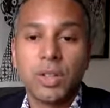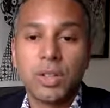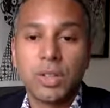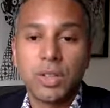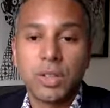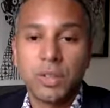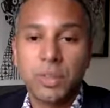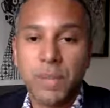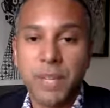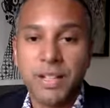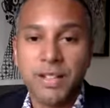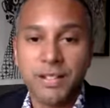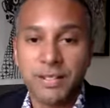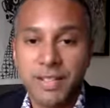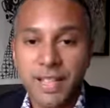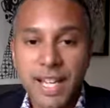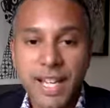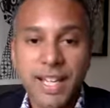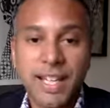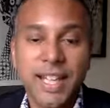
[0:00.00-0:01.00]
spent
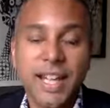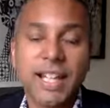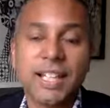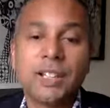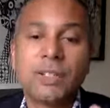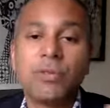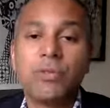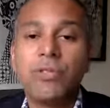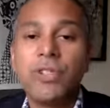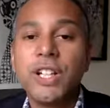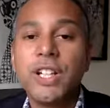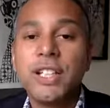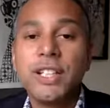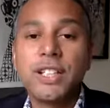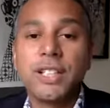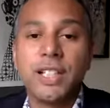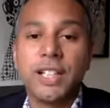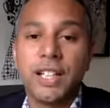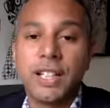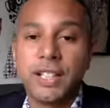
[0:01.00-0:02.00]
decades
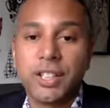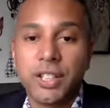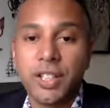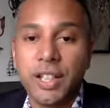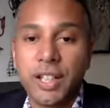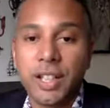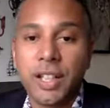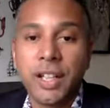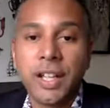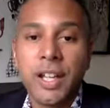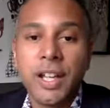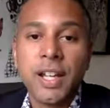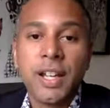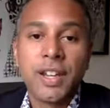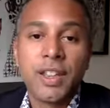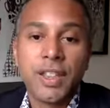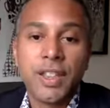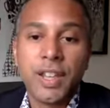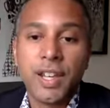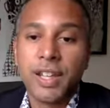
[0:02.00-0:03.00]
researching
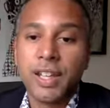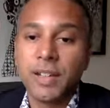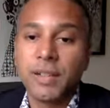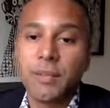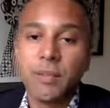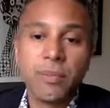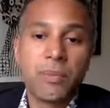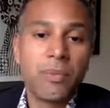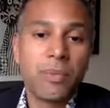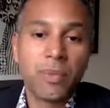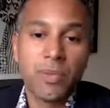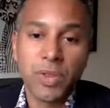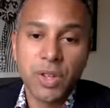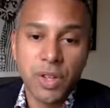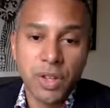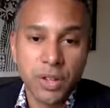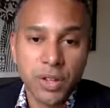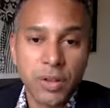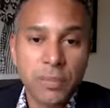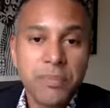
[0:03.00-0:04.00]
the
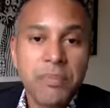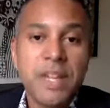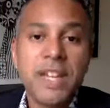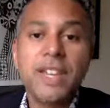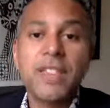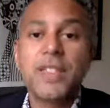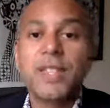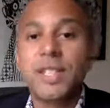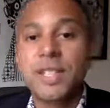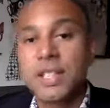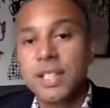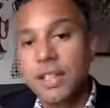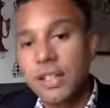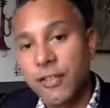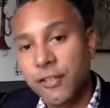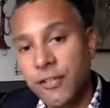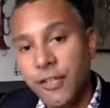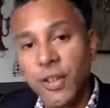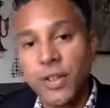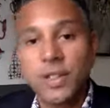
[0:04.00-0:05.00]
myths, the
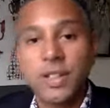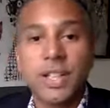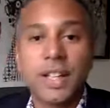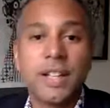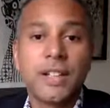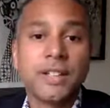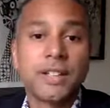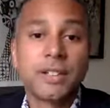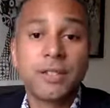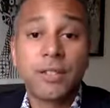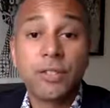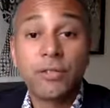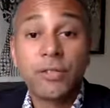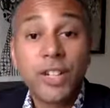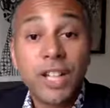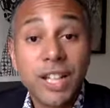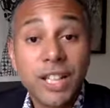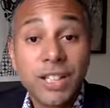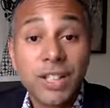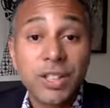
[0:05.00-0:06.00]
folk tales, and the
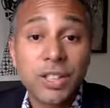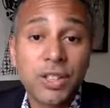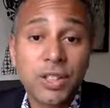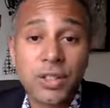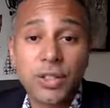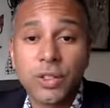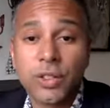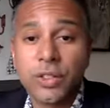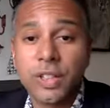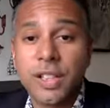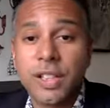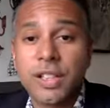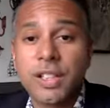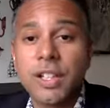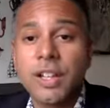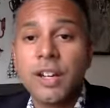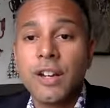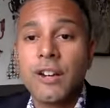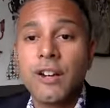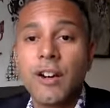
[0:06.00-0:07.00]
religious
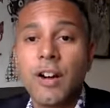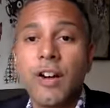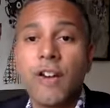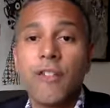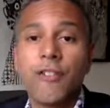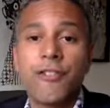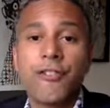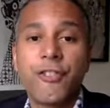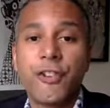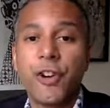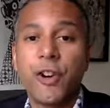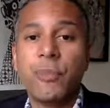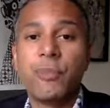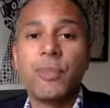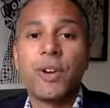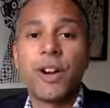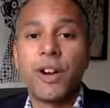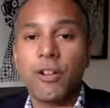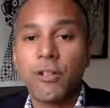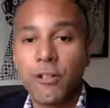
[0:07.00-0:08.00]
stories
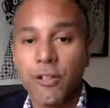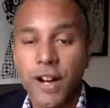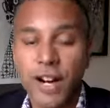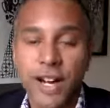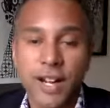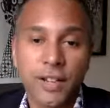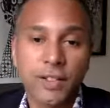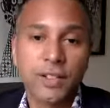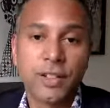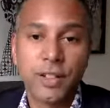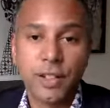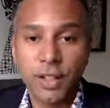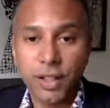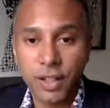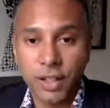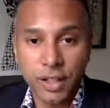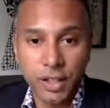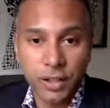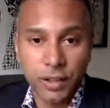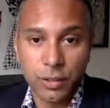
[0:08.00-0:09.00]
from around the
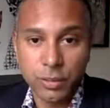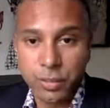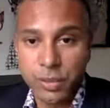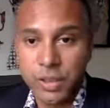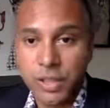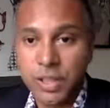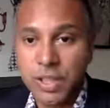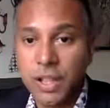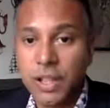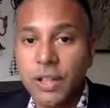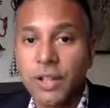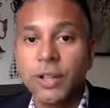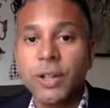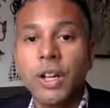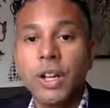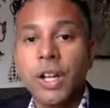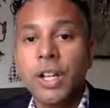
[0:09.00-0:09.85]
globe. So